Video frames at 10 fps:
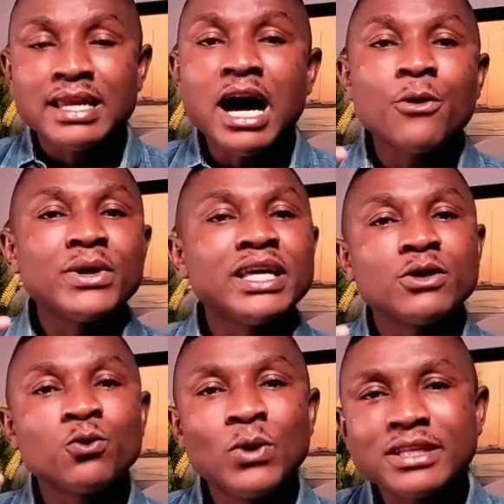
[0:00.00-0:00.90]
Now,
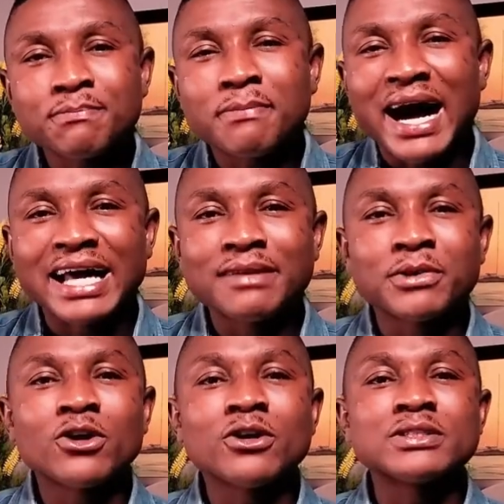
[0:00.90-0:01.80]
it went bad
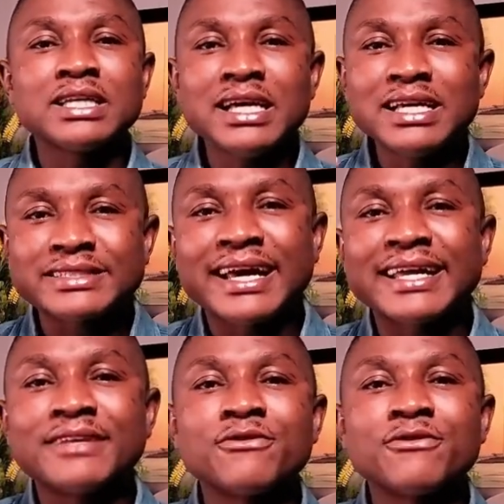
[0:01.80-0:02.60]
because Asa